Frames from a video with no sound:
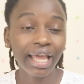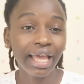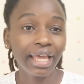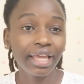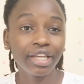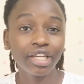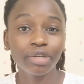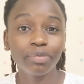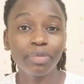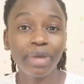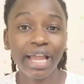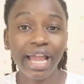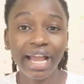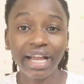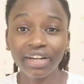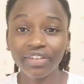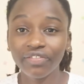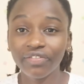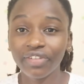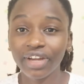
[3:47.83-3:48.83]
and my
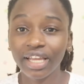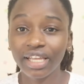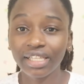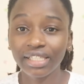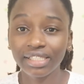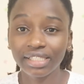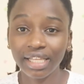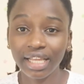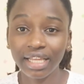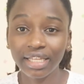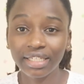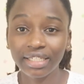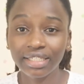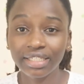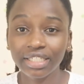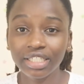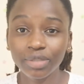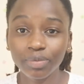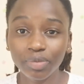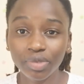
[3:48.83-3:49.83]
advice and
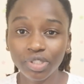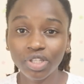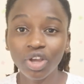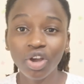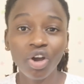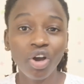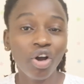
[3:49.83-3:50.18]
tips